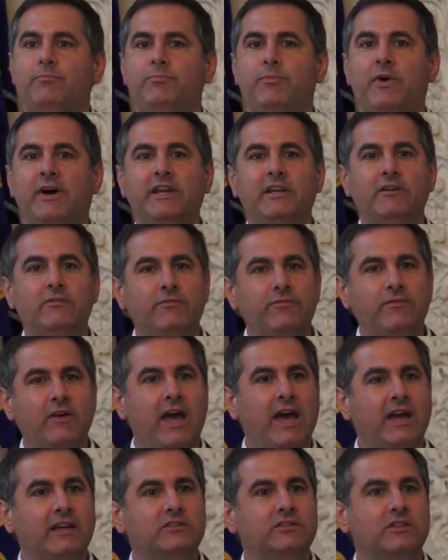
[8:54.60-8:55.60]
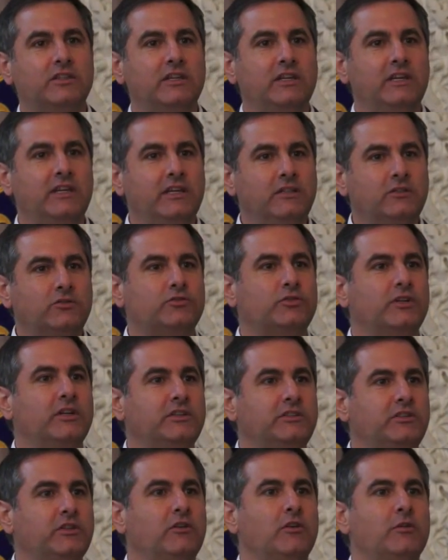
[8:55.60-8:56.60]
But in fact,
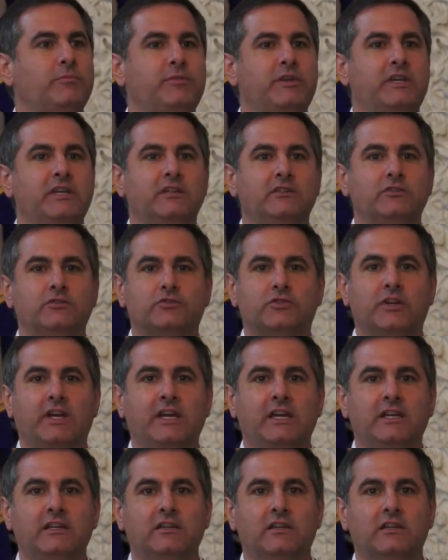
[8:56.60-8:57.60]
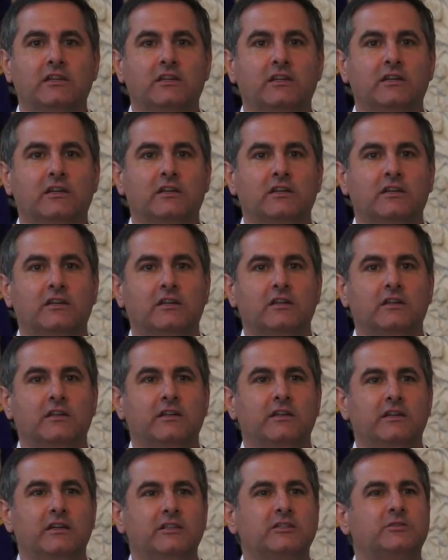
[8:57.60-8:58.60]
intra-European trade
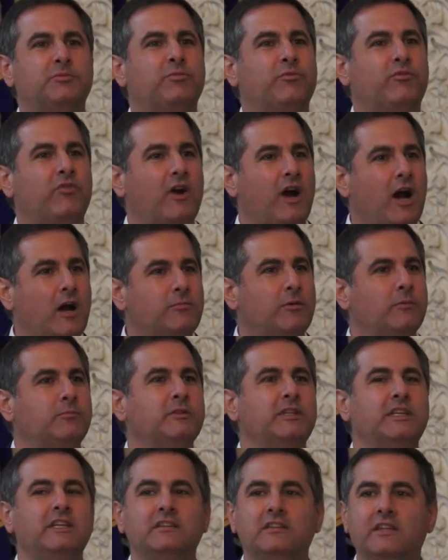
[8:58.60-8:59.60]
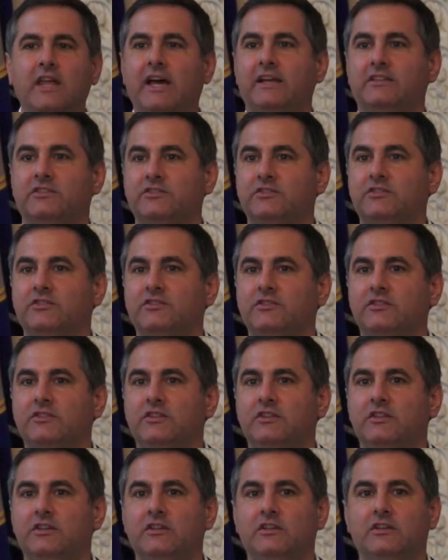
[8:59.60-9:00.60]
is probably less
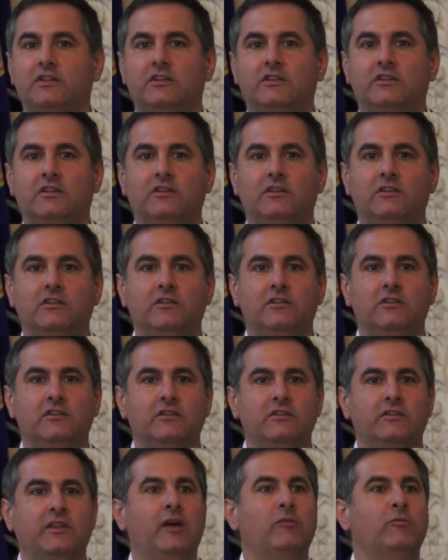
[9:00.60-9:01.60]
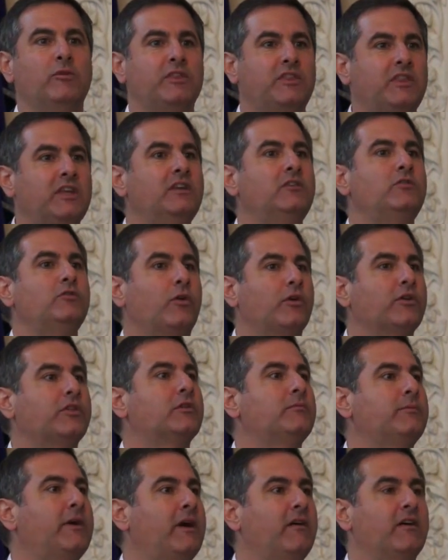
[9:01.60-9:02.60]
than within North
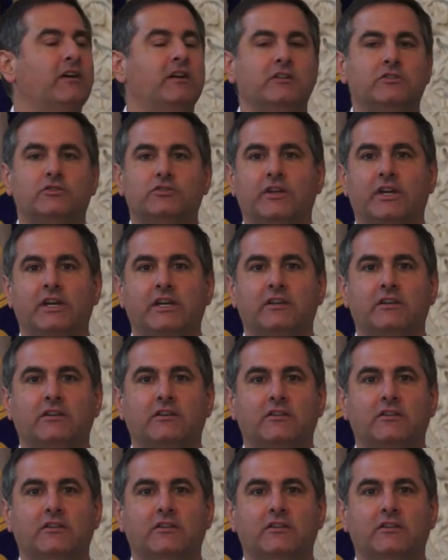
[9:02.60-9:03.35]
America trade.